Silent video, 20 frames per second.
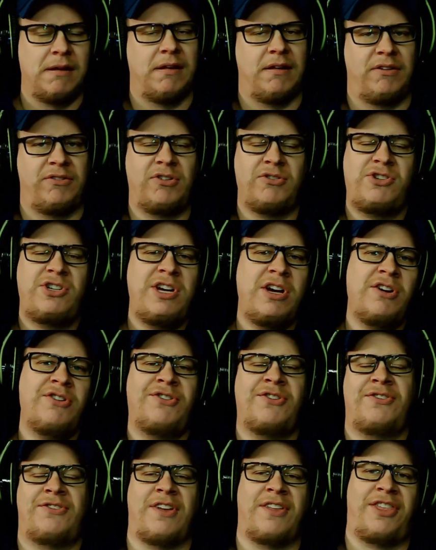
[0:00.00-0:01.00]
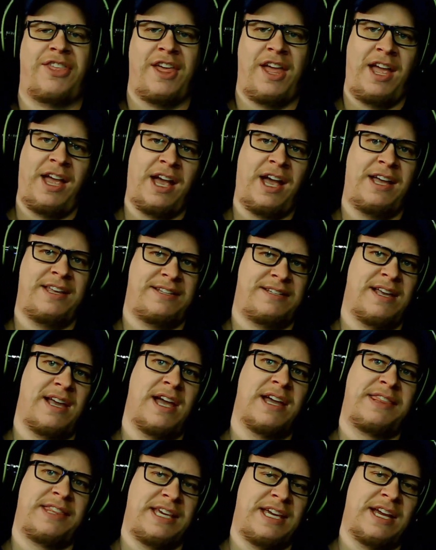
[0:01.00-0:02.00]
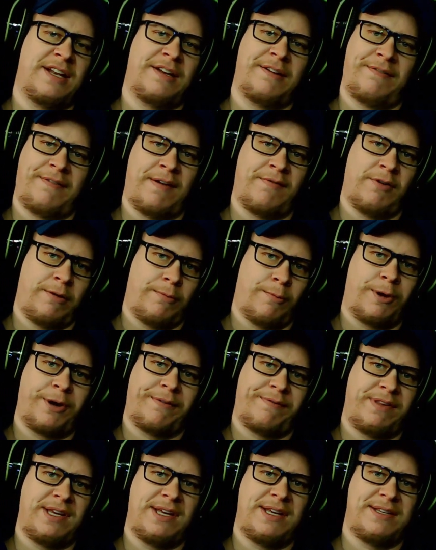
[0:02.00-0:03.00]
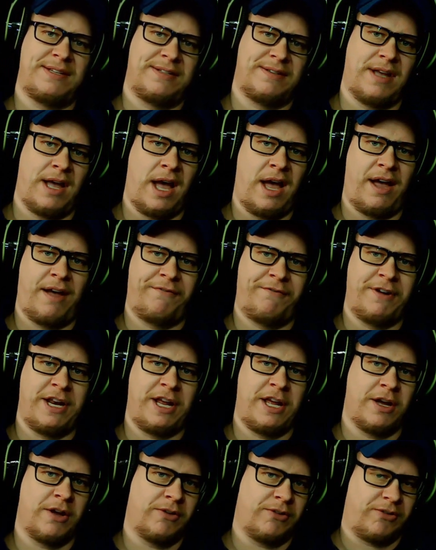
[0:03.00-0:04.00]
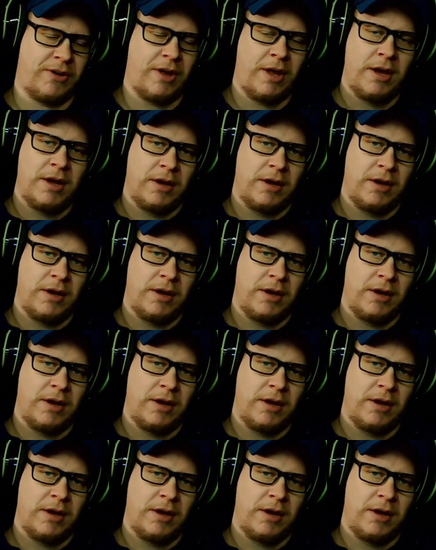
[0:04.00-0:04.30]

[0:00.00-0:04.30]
So cheers is a thing I say at the end of every one of these videos.